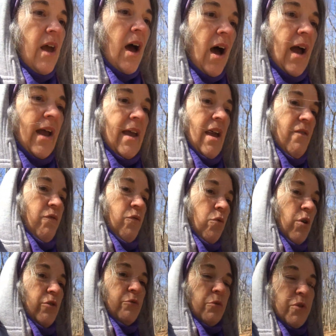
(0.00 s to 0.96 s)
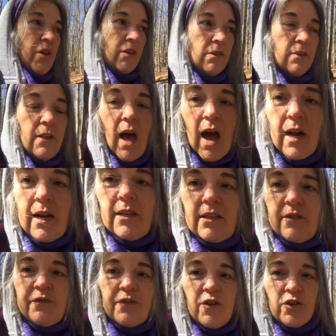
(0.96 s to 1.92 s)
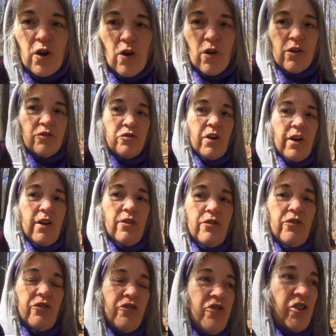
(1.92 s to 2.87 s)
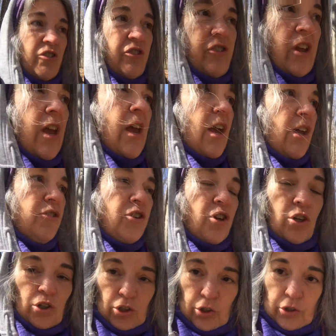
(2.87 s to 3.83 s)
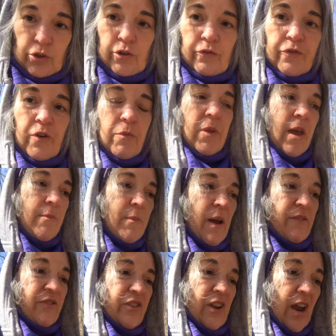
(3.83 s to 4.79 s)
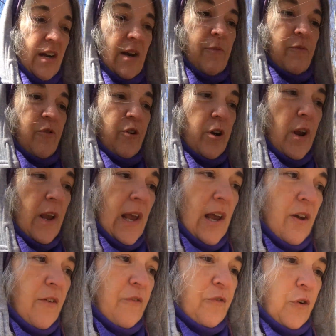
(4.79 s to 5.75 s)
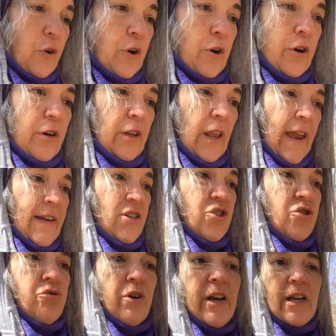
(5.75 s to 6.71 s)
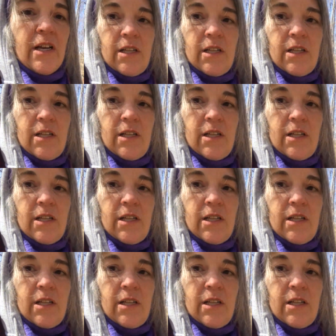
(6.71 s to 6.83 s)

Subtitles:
I have worked with a lot of different dog trainers just to learn from them. I've signed up for like trick